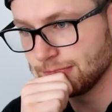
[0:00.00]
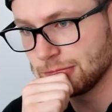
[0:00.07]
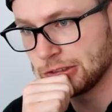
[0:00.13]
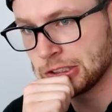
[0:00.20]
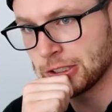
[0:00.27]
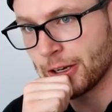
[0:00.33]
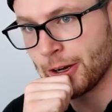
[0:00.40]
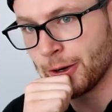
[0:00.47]

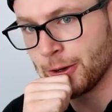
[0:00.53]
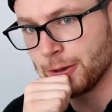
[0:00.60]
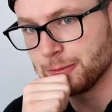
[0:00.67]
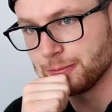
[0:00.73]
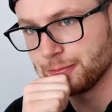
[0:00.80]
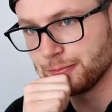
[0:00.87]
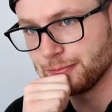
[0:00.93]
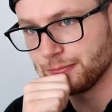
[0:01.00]

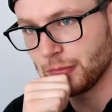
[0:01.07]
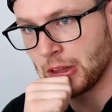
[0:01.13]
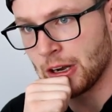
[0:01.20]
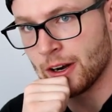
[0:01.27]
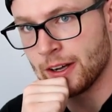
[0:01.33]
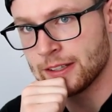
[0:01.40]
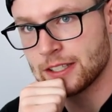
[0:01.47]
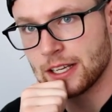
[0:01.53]
So, you
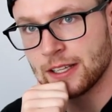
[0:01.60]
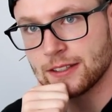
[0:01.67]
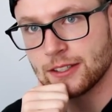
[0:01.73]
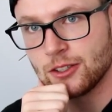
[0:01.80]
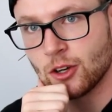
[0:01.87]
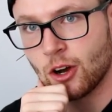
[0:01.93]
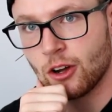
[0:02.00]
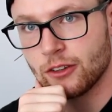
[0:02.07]
know, it's, it's
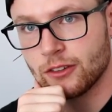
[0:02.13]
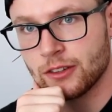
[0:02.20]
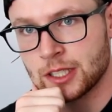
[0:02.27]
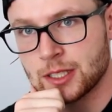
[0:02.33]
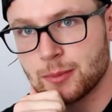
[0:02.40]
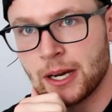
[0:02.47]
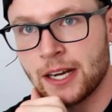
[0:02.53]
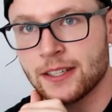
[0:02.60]
not the
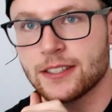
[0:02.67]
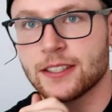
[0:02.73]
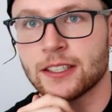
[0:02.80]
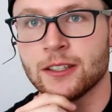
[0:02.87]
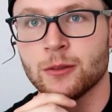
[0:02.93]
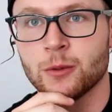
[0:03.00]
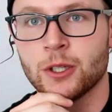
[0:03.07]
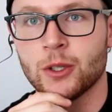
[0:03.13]
smartest thing
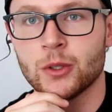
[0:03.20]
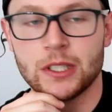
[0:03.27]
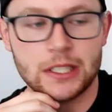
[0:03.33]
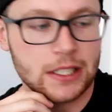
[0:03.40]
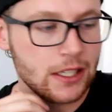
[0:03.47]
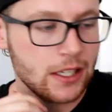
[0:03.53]
in the world.